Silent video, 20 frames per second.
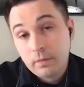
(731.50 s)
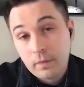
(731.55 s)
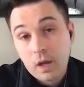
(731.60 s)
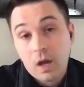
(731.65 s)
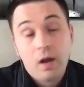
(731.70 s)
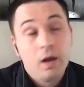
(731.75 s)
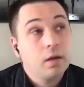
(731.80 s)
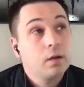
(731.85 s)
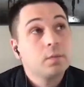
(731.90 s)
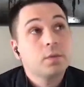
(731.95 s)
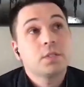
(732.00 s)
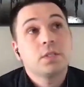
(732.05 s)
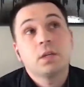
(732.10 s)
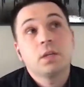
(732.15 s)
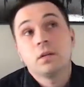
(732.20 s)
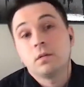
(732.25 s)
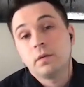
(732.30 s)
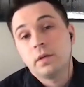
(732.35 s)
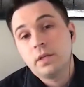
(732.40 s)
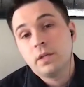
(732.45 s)
100%
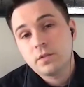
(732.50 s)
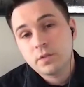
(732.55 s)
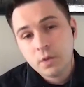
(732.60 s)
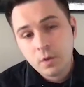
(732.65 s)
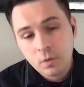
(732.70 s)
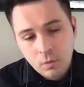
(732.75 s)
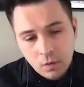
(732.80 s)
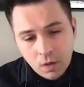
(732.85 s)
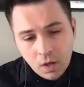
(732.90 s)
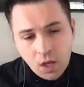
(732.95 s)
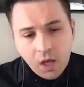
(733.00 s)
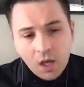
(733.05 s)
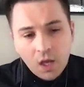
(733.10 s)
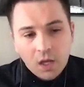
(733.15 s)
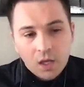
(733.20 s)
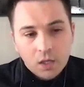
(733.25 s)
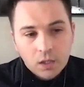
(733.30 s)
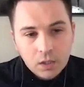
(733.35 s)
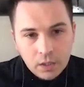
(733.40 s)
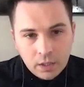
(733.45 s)
agree. So
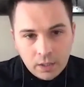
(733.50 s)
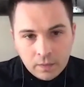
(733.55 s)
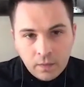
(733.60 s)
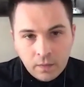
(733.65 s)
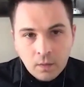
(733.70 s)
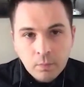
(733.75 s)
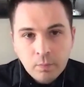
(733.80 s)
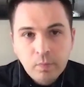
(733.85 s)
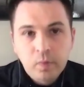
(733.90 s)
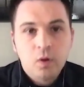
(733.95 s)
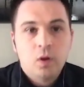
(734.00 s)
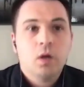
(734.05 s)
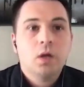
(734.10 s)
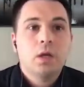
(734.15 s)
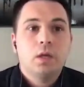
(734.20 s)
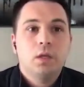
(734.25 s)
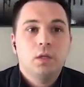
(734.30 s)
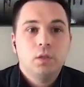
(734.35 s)
in the book,